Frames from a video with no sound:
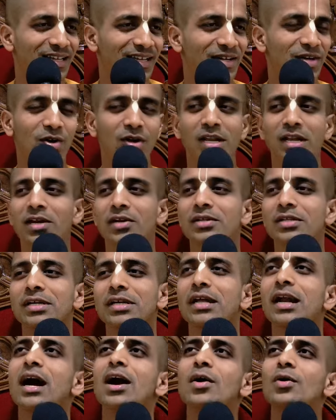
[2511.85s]
Rolling on the
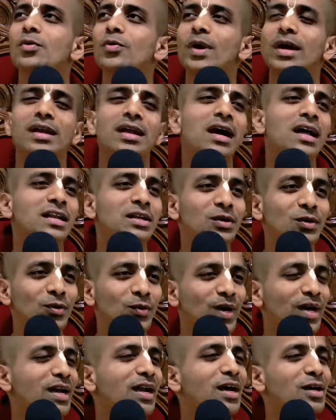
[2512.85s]
ground, where are you?
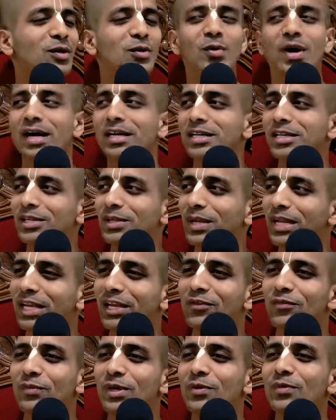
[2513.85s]
Where are you? Why did you
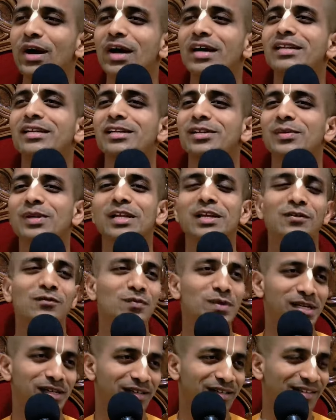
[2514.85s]
leave me? Why did you leave
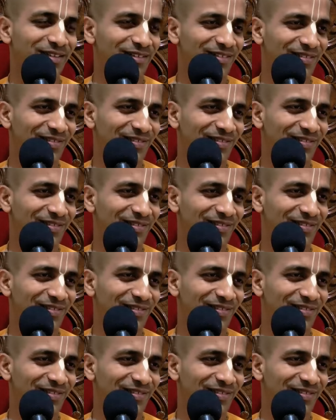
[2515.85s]
me?